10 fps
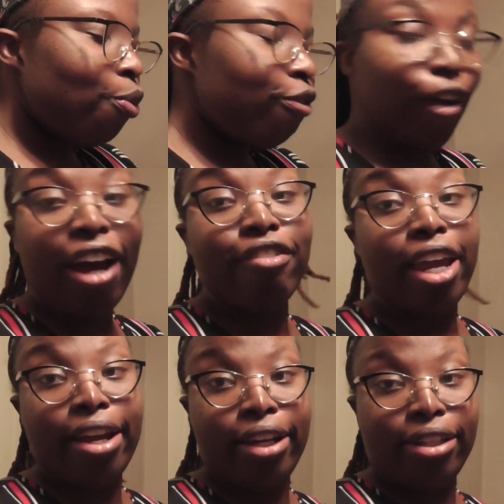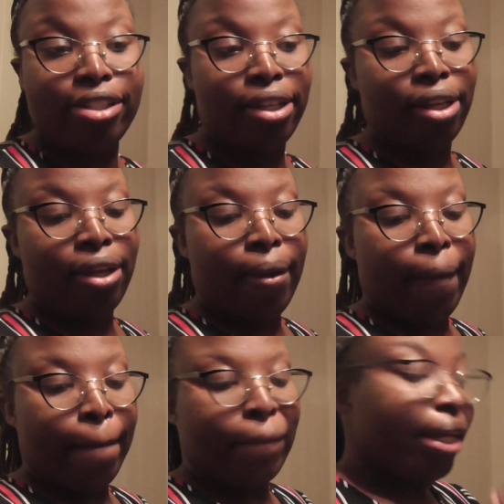five days
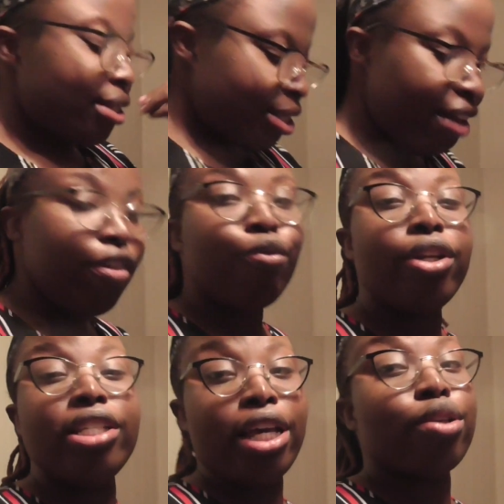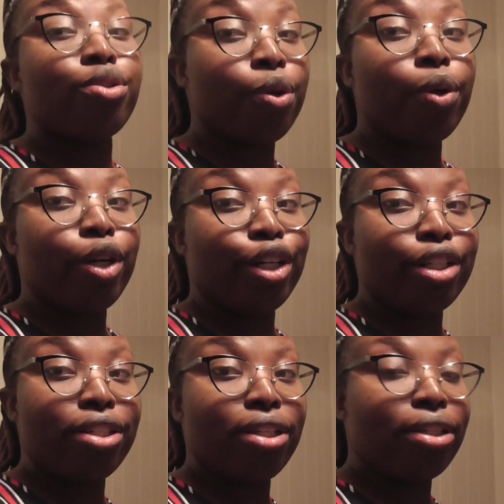and seven retail
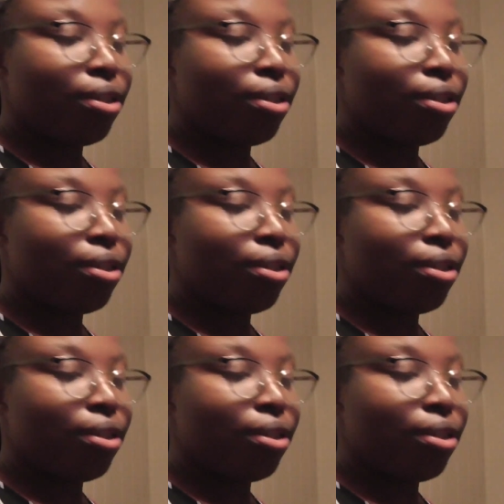stores,